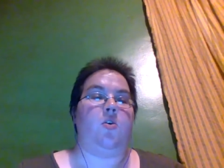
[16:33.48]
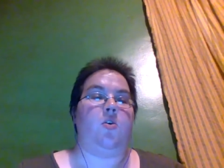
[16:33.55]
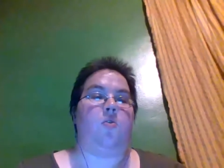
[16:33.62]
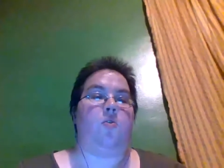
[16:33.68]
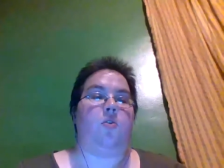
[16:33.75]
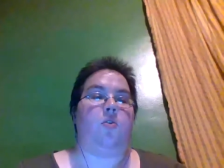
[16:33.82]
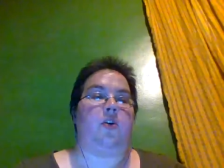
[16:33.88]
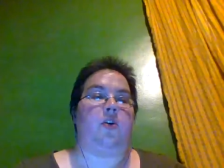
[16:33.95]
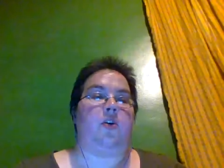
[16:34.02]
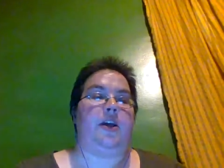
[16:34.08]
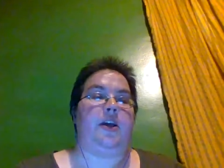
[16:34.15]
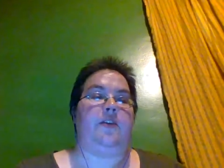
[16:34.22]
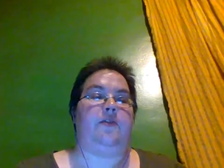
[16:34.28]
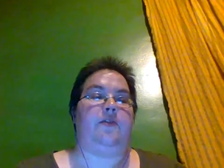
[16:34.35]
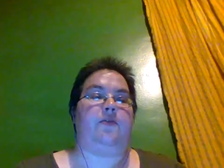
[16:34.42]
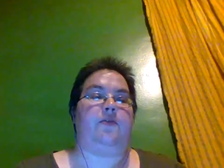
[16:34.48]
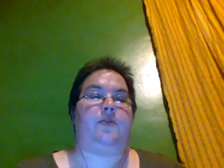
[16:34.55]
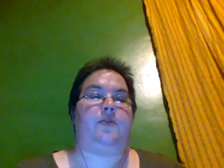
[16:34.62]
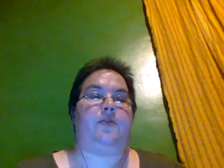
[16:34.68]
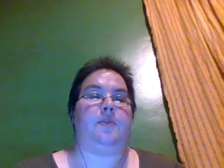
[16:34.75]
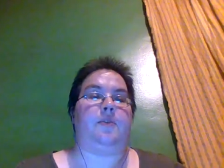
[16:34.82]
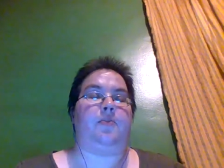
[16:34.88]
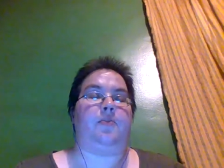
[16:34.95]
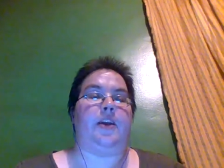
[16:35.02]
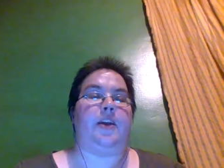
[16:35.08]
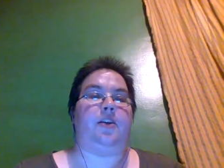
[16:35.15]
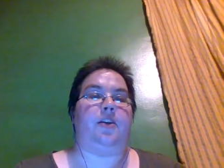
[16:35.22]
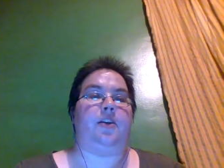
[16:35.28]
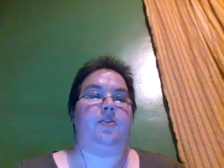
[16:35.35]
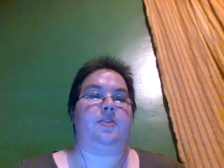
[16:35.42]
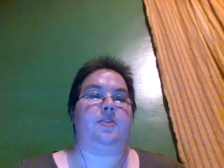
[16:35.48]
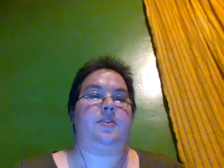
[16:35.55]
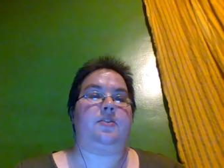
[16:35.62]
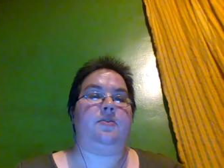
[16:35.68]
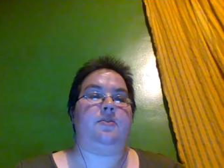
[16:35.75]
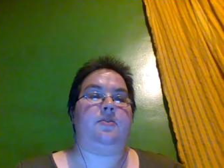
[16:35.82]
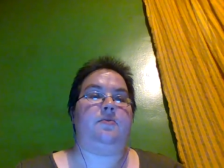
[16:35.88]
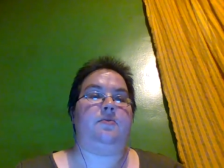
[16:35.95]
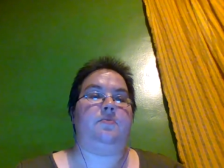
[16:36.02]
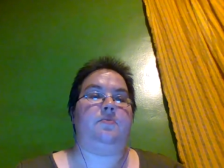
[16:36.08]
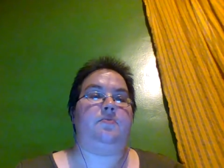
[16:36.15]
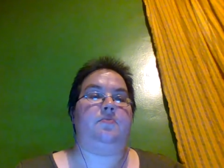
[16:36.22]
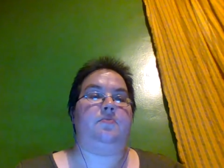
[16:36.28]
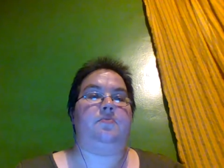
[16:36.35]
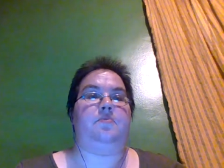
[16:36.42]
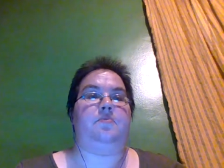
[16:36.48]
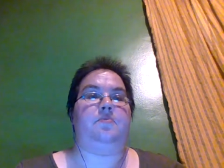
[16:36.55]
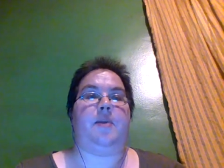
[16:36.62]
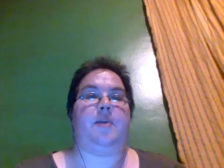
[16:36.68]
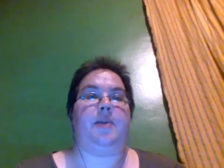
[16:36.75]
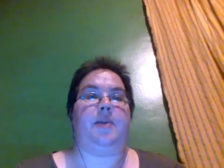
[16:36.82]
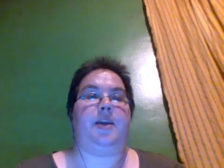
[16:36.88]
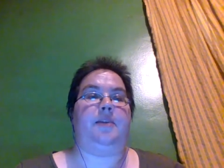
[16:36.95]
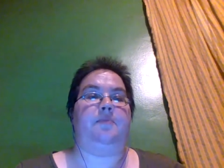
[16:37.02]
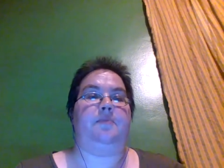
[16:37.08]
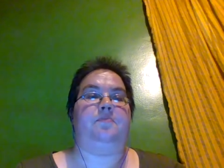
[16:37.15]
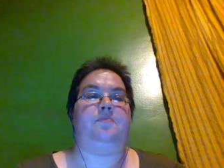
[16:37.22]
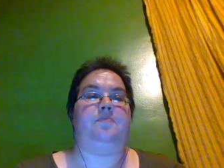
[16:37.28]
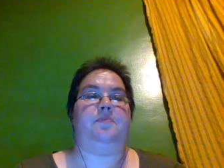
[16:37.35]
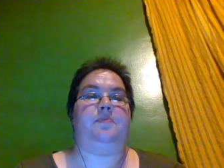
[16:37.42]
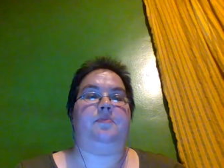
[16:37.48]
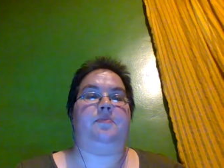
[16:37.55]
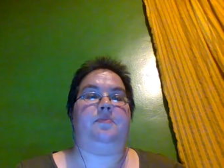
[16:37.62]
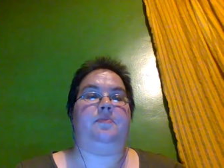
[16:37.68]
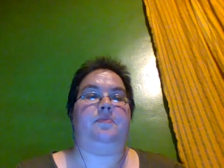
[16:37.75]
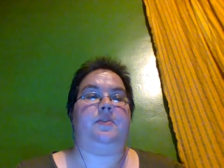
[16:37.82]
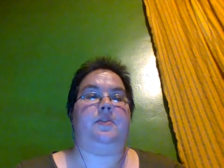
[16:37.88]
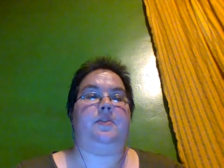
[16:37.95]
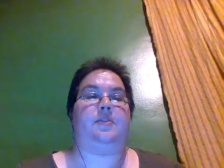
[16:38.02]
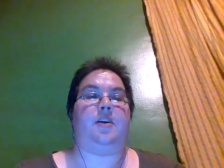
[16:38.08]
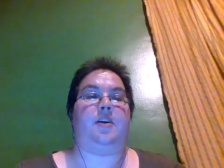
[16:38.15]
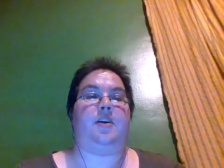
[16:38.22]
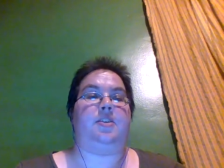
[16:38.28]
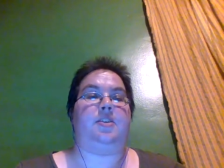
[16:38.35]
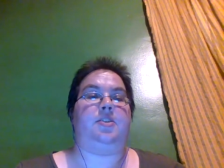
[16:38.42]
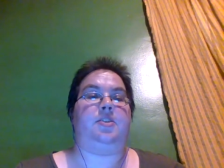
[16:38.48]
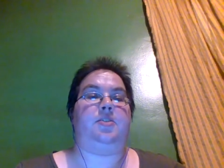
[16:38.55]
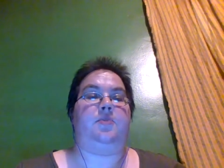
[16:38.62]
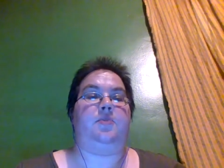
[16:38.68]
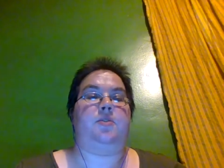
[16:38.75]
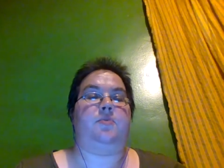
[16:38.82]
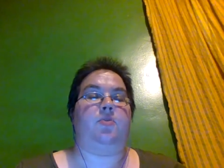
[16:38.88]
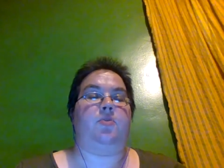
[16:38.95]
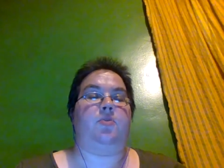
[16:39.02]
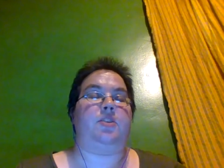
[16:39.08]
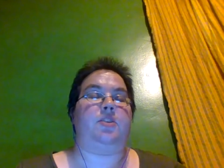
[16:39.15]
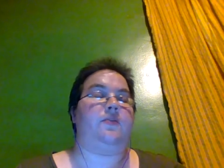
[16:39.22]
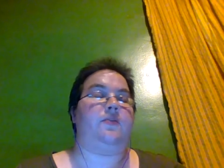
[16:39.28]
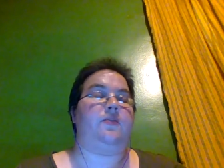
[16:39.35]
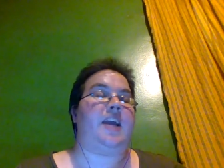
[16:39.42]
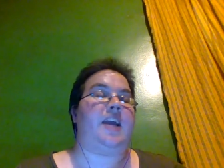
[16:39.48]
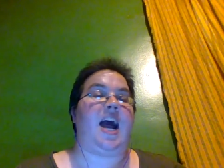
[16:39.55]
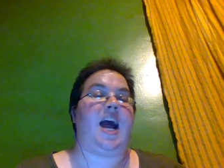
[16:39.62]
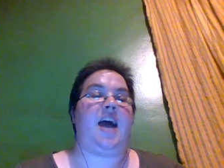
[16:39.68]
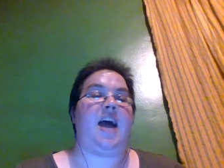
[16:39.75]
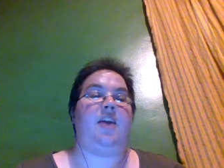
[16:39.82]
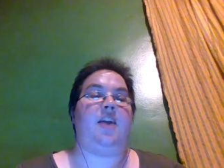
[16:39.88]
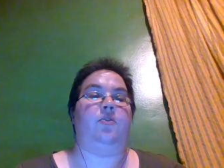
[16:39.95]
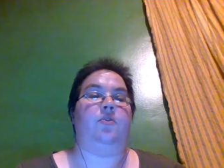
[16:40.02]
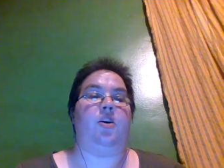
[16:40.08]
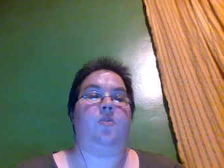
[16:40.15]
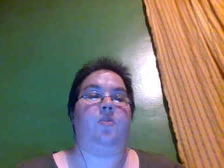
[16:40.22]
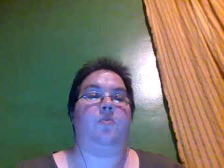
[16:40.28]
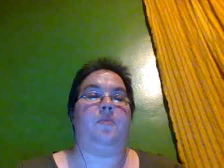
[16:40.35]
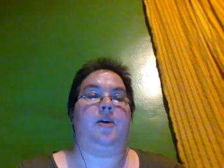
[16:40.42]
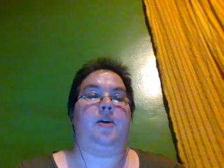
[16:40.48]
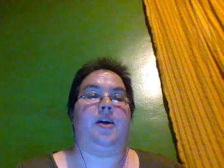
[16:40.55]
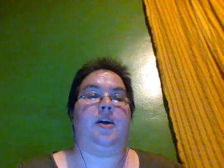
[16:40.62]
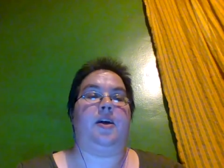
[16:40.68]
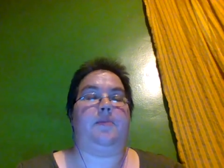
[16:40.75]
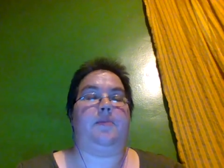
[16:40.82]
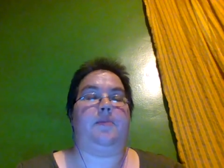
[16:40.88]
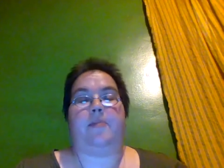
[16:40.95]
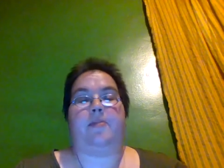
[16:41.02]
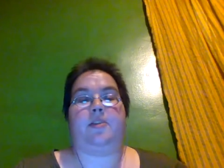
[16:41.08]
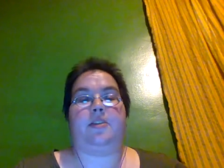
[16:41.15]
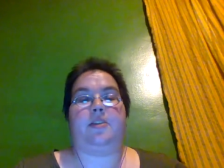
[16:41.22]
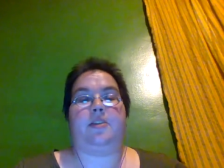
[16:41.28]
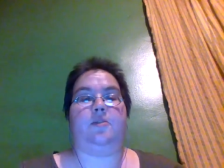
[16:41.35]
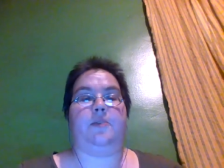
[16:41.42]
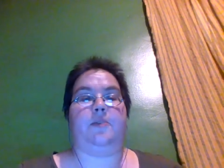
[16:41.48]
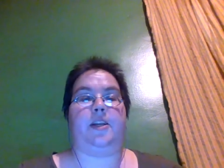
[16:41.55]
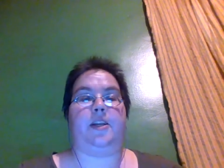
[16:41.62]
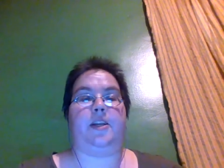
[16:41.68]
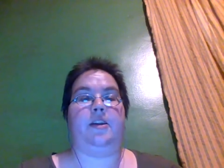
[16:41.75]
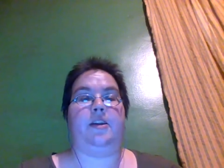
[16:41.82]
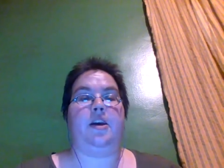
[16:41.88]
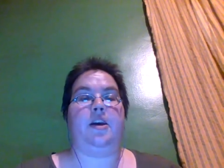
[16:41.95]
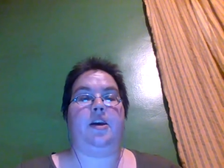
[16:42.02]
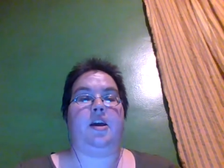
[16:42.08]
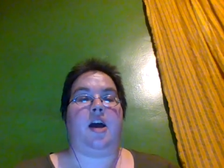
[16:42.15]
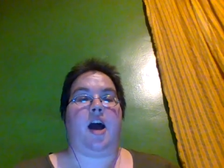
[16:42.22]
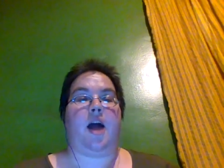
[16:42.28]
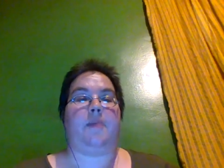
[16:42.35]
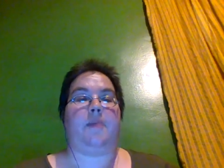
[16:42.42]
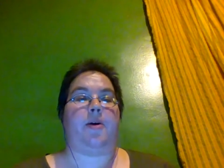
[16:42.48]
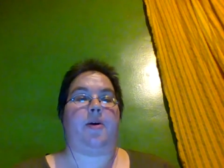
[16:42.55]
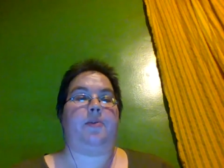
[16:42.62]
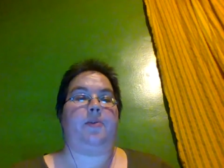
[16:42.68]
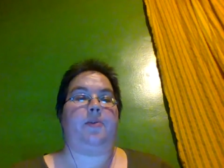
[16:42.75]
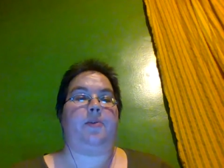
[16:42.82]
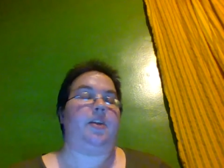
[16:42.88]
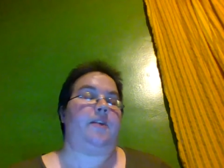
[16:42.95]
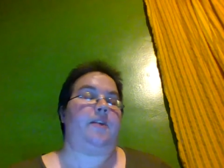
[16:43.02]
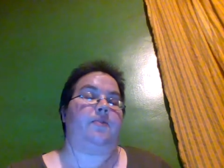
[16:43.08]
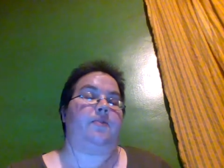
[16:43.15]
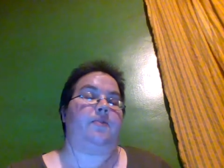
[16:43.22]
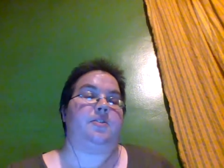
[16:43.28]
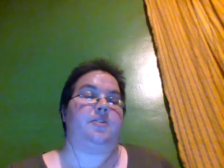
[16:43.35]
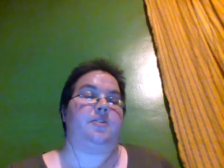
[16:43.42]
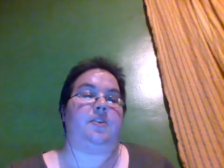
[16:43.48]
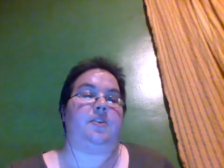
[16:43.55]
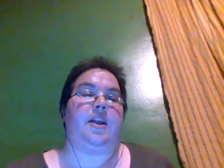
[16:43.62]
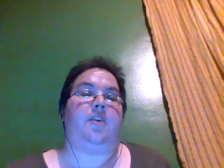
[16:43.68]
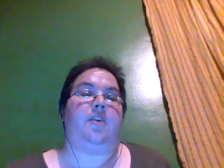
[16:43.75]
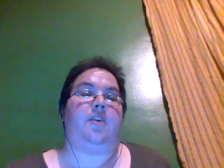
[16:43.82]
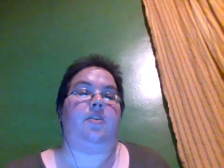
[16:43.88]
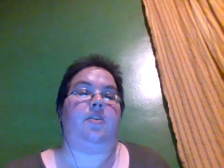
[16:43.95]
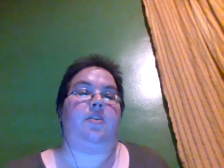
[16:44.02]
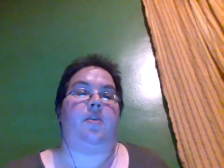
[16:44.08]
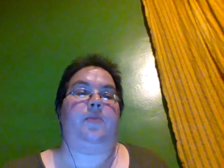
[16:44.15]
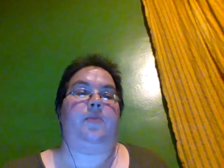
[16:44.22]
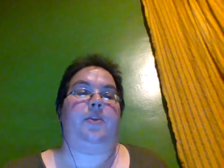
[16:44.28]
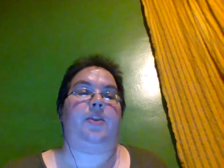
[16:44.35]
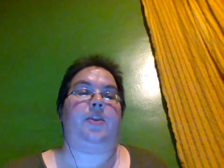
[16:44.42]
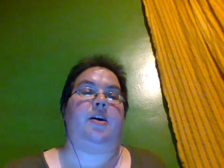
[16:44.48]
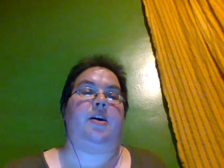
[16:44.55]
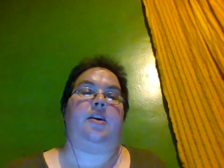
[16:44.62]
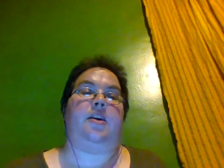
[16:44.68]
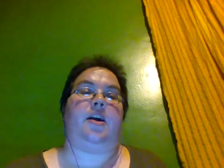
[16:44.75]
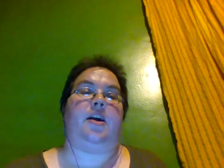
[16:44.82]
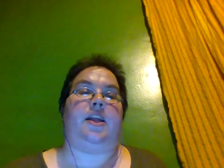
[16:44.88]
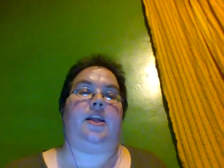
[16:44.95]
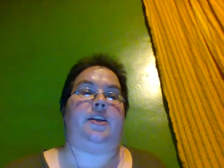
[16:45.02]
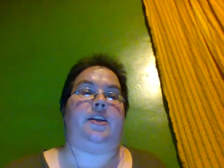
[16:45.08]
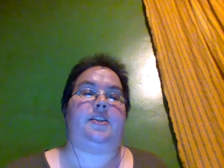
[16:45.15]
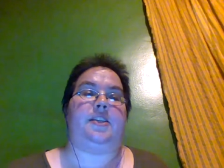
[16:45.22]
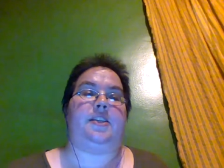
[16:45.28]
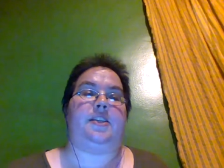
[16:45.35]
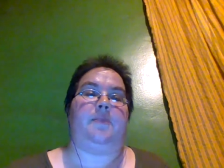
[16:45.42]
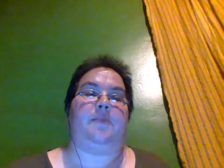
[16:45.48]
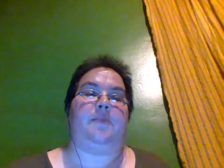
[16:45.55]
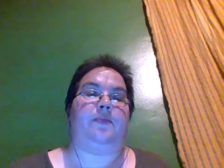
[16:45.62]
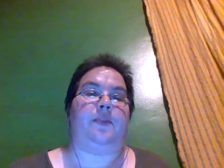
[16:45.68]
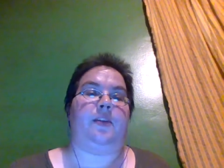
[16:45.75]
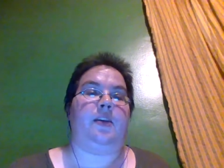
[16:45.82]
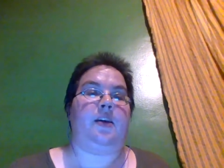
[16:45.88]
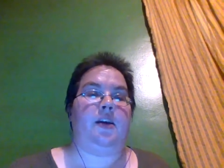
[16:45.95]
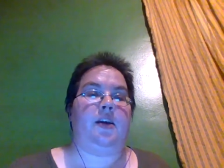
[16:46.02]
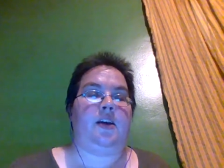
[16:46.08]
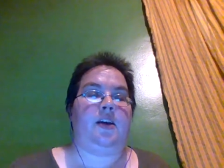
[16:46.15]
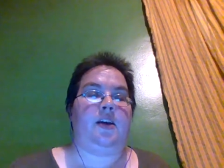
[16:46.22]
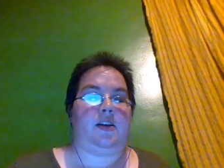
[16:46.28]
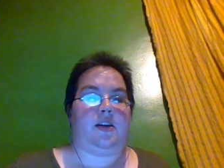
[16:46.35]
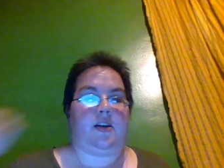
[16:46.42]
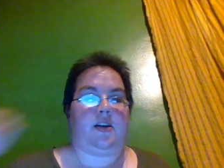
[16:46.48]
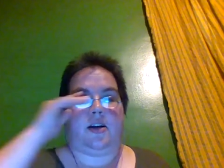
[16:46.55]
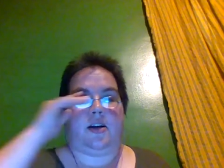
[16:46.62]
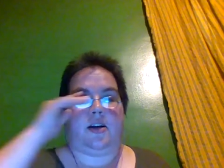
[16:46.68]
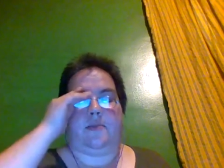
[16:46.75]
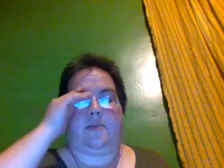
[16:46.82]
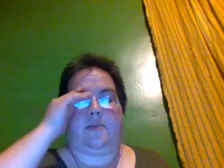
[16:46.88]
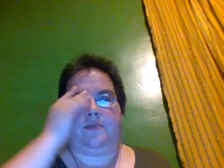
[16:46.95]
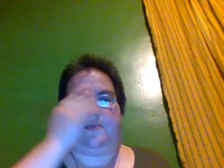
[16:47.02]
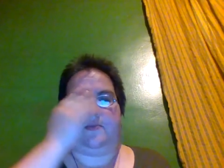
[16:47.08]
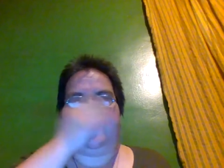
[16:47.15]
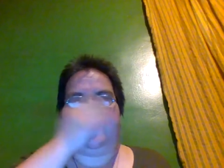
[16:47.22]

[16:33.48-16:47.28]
or if the players maybe thought she was more deserving. I don't know, but in my personal opinion, I probably would have left Crystal Dunn out and gone with uh, Nadia Nadim. Um,